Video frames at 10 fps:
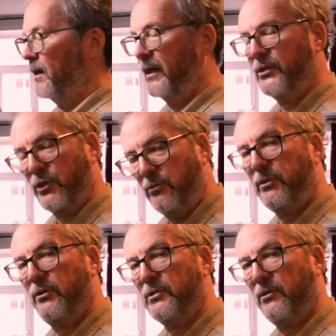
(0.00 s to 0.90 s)
I do
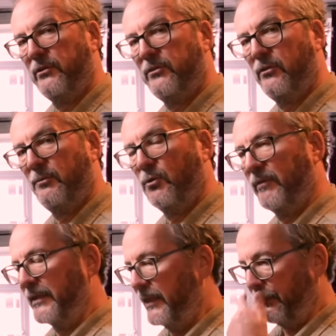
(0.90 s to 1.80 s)
use Leuchtturm
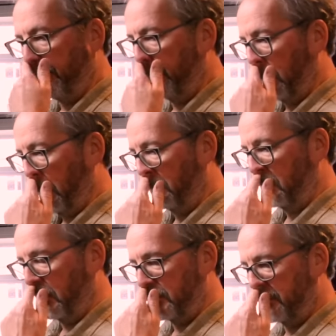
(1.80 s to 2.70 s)
already.
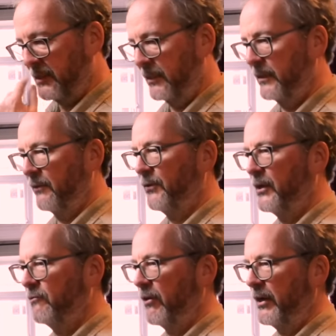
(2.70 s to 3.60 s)
I've got a
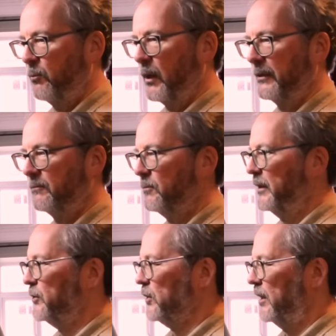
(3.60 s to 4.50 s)
lovely grey one
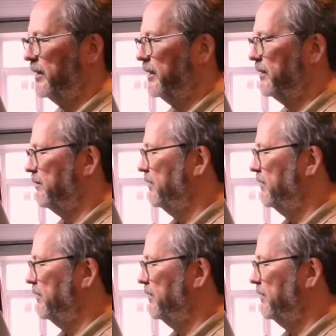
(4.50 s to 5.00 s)
which I